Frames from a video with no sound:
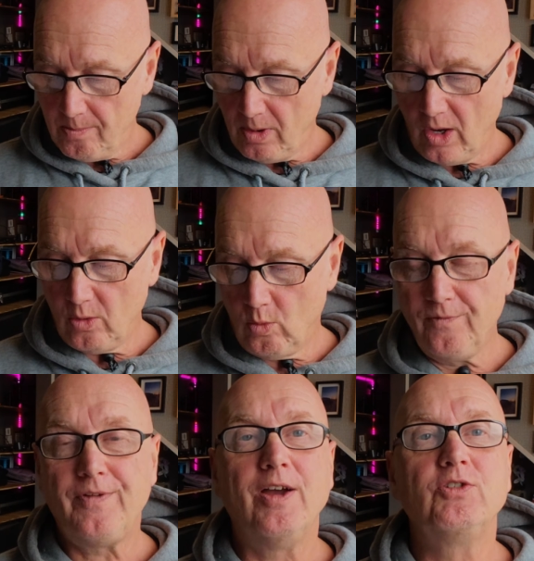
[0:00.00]
by
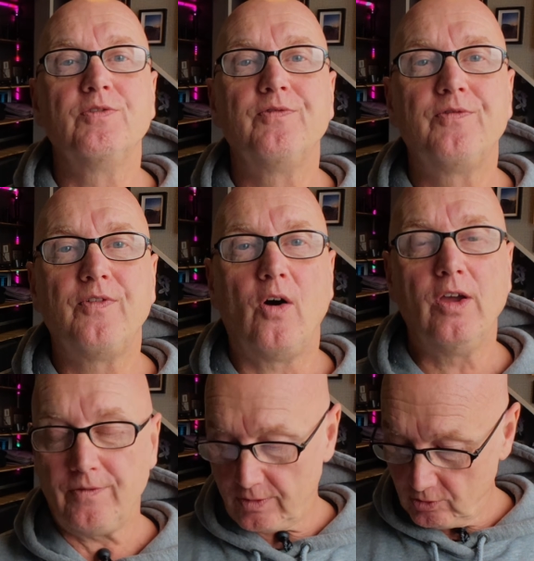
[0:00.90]

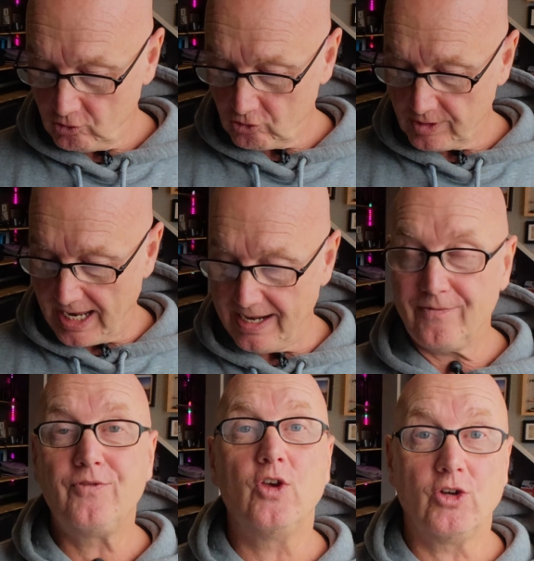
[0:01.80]

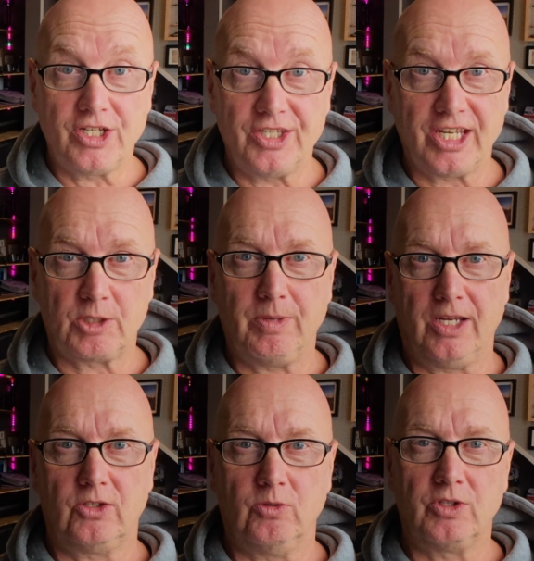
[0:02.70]
1536
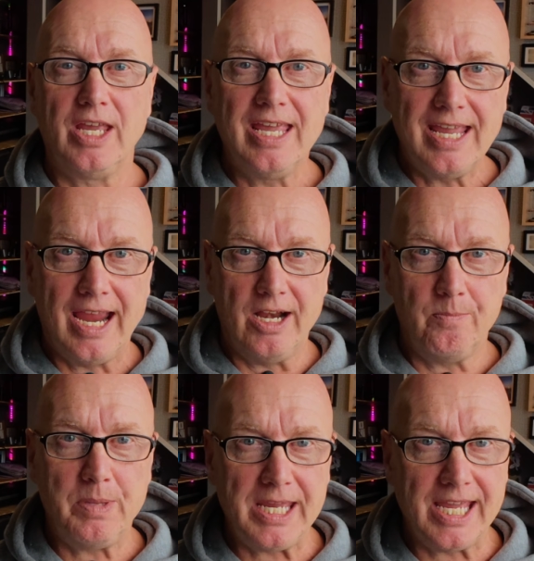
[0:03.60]
pixels in a
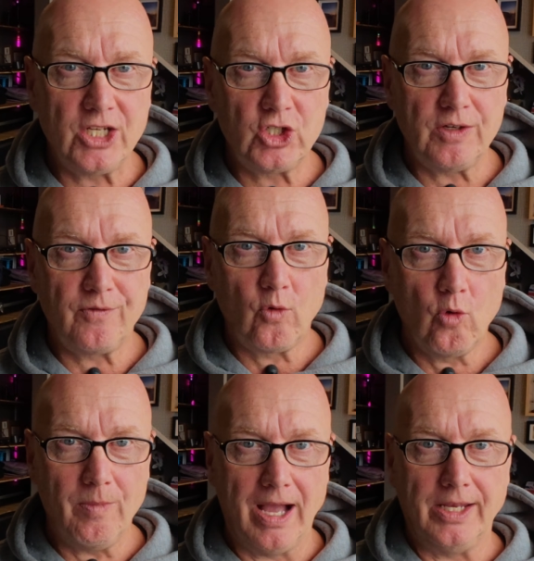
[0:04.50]
PNG
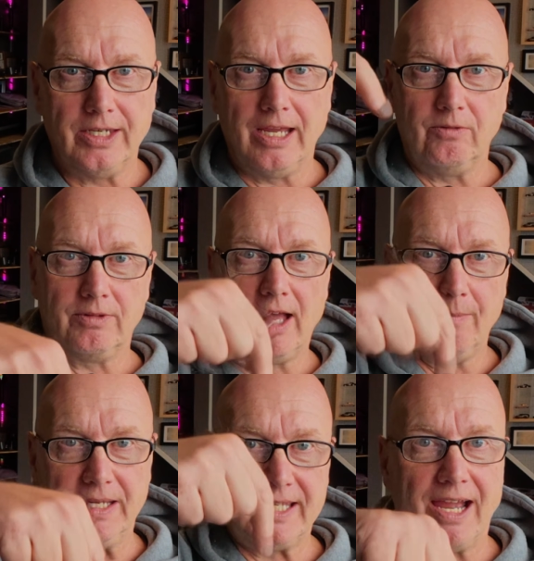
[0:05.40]
format. Now
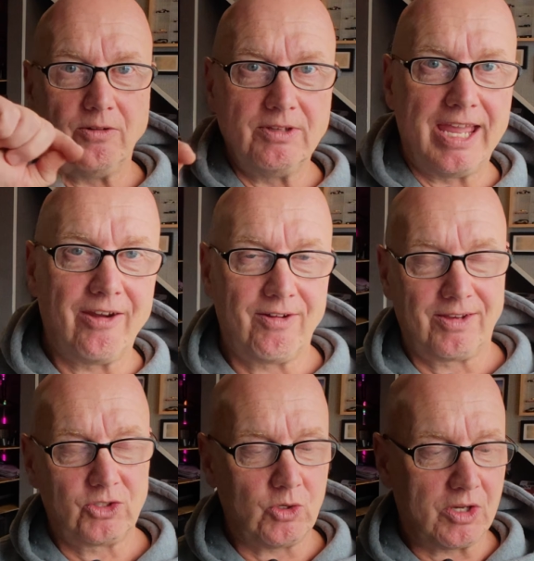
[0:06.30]
that'll be down there
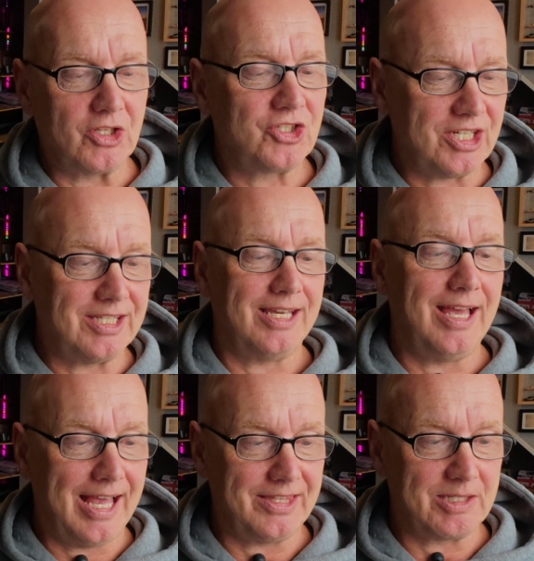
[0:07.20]
so you can see that
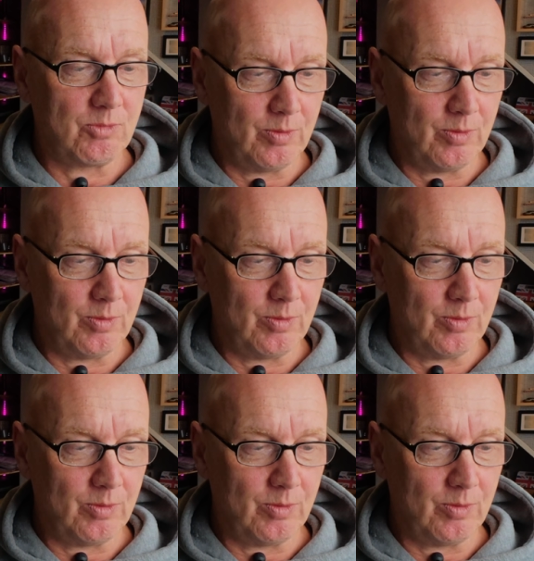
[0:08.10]
at this